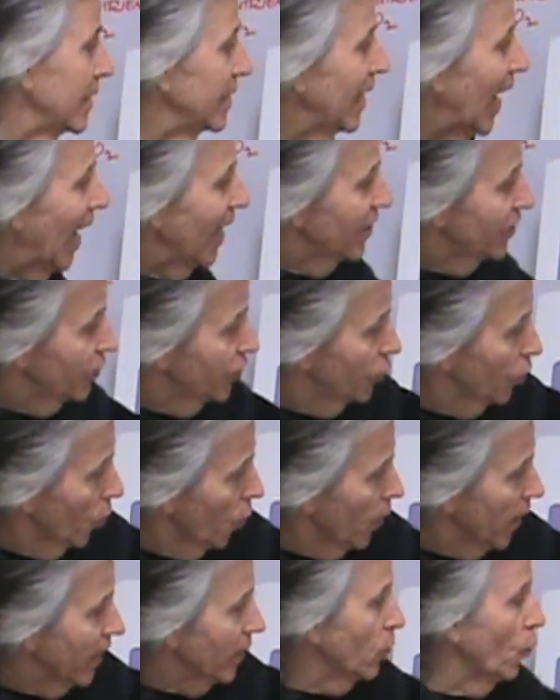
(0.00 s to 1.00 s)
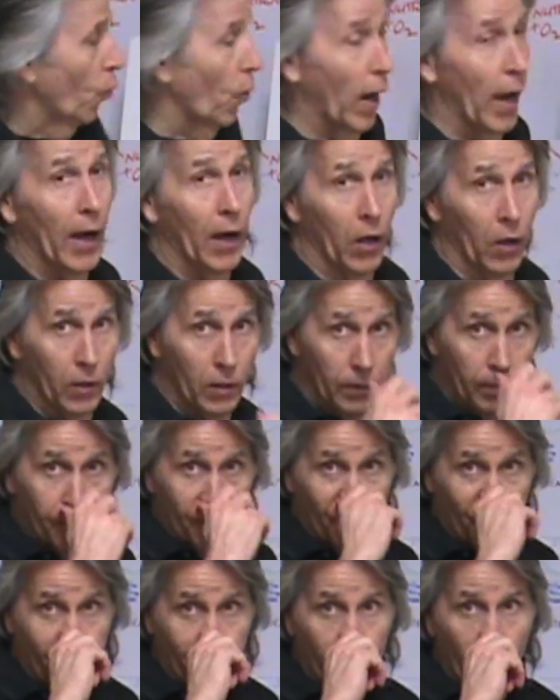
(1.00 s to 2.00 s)
not doing well
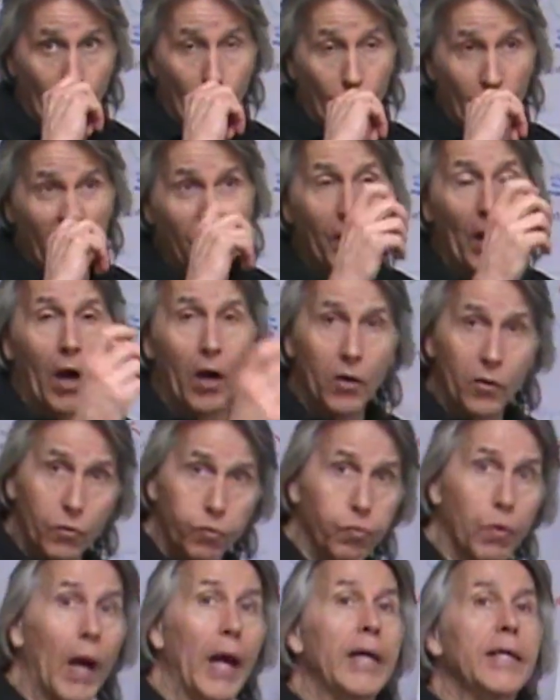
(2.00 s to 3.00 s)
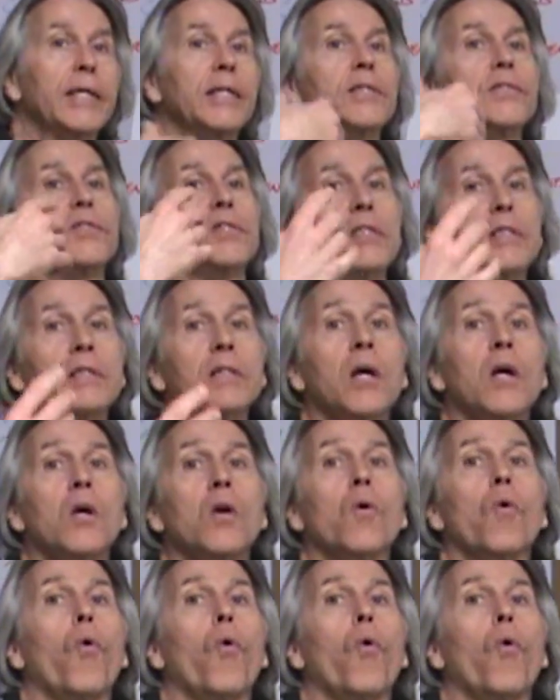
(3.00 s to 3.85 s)
with arthritis and